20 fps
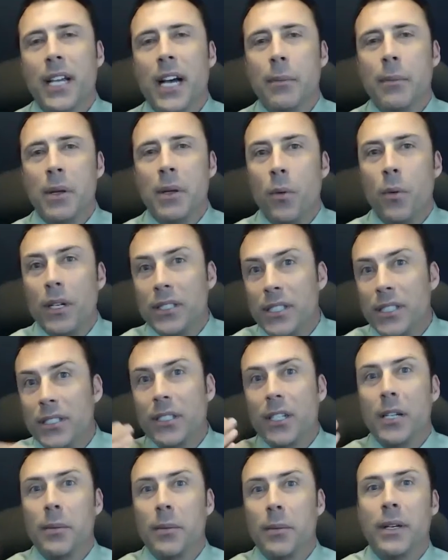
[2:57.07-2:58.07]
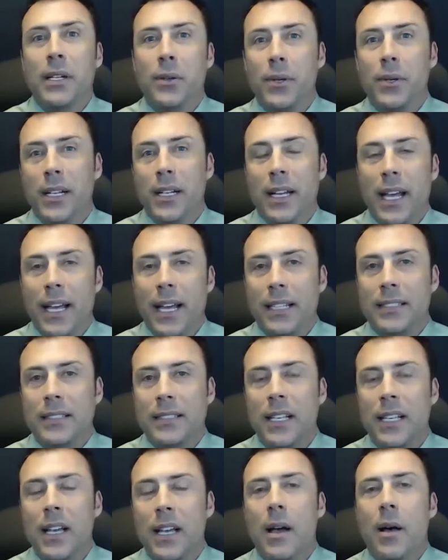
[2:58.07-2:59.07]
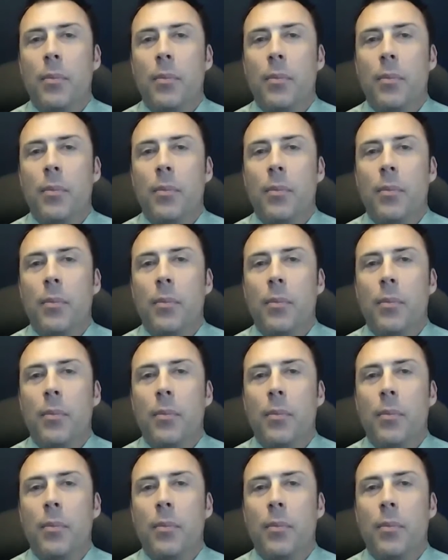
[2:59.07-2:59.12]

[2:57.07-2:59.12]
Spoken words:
tell me what she's going to be doing next.